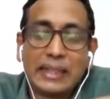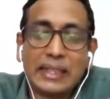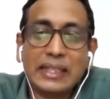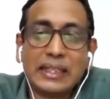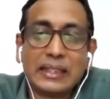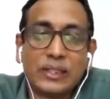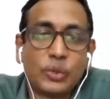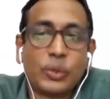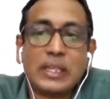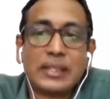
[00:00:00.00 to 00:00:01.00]
I think the
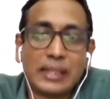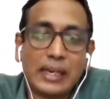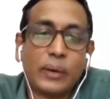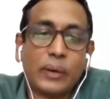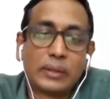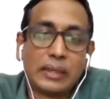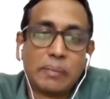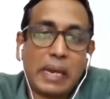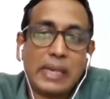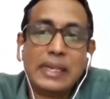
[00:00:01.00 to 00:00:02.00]
jury is still out.
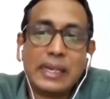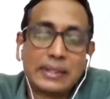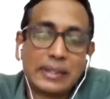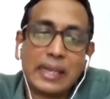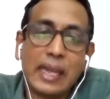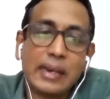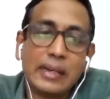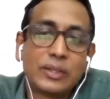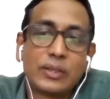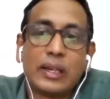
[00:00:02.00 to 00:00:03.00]
And my guess again
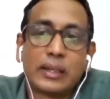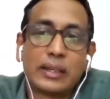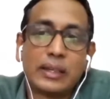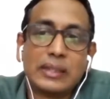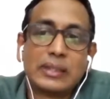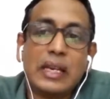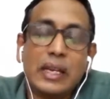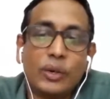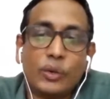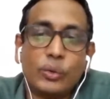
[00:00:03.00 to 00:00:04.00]
in Sri Lanka is,
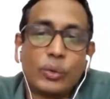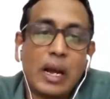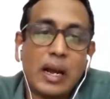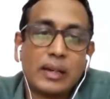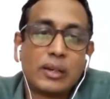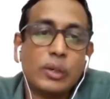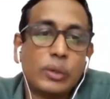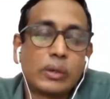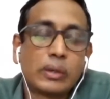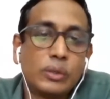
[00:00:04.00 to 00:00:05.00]
you can't
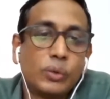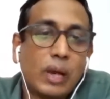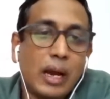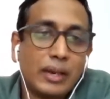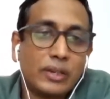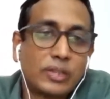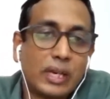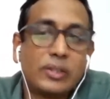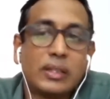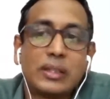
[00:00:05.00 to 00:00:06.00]

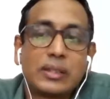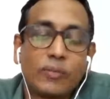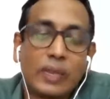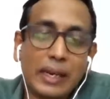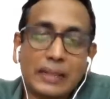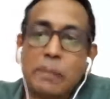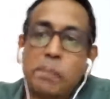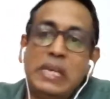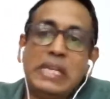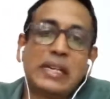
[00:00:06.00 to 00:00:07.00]
judge it. We're at the
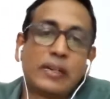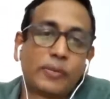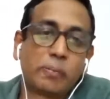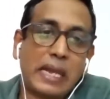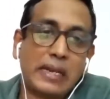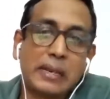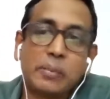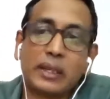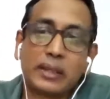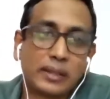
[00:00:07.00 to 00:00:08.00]
peak of a
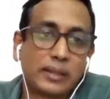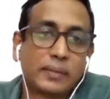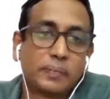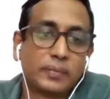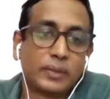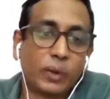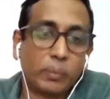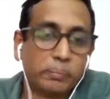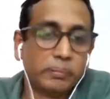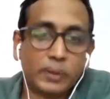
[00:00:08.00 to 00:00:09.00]
pandemic
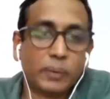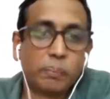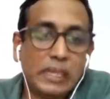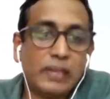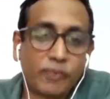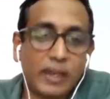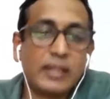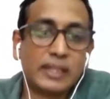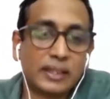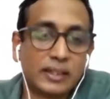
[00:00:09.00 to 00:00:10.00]
or, peak
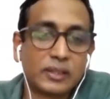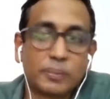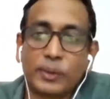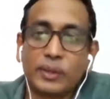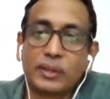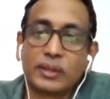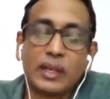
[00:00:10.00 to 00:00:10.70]
frenzy at this point.